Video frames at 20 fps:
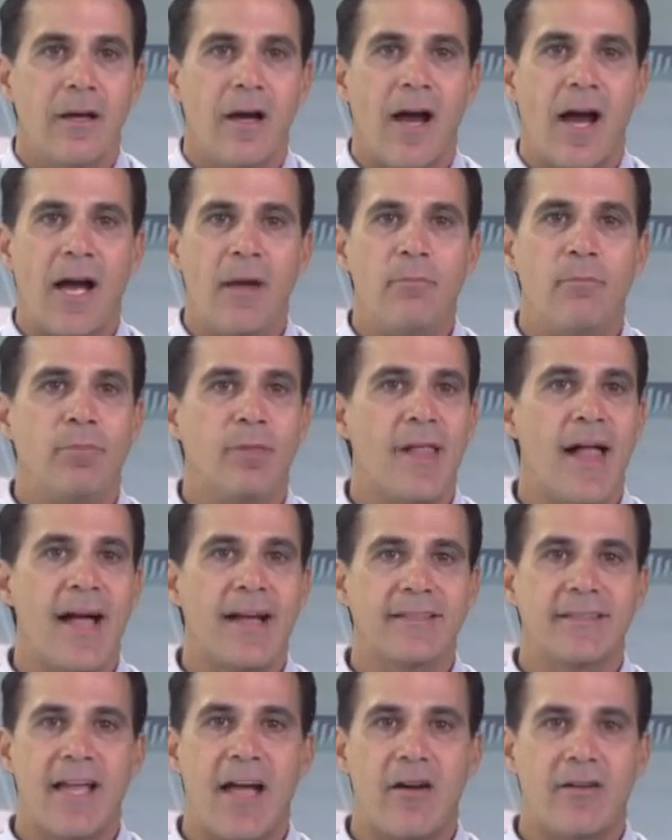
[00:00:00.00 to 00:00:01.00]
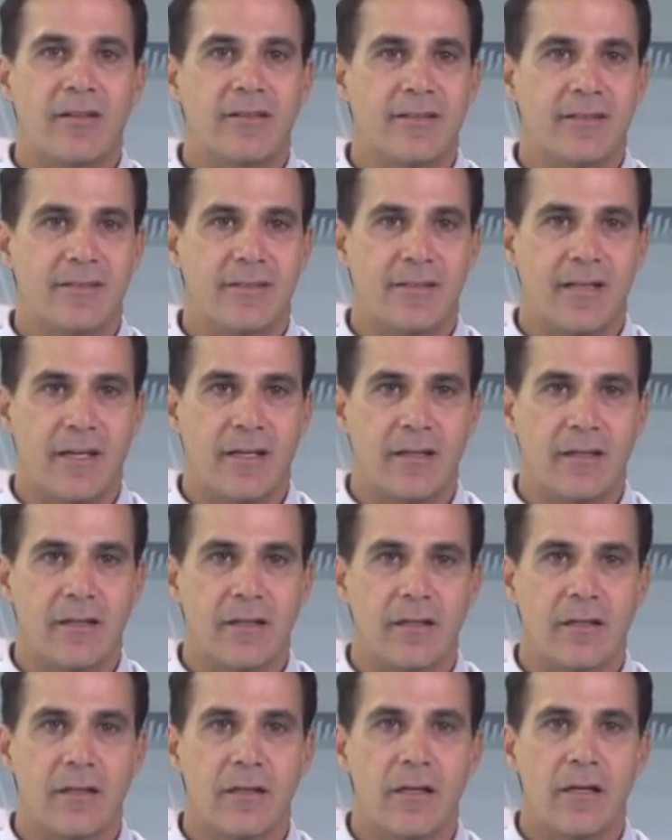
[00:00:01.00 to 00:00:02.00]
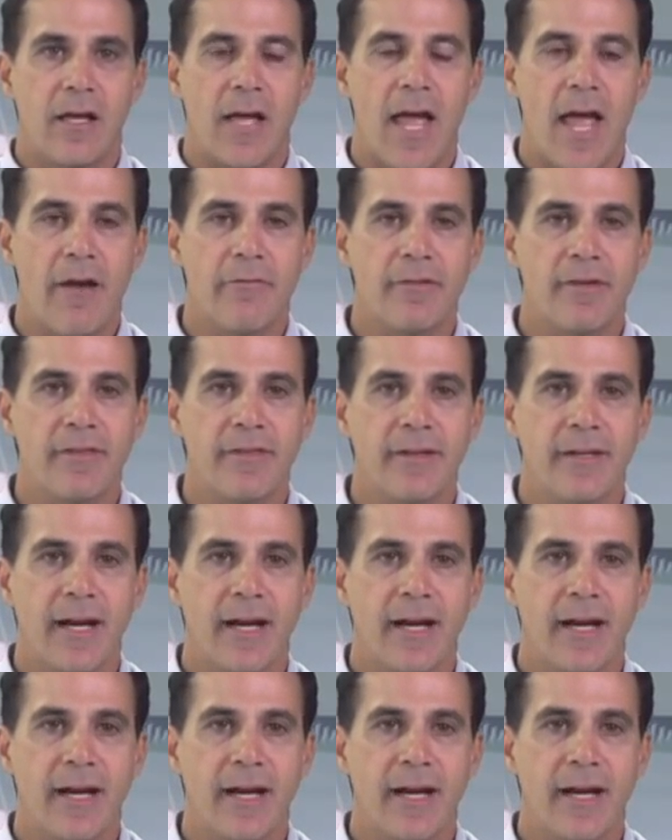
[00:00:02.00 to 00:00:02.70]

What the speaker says: I blacked out at the sight. Everything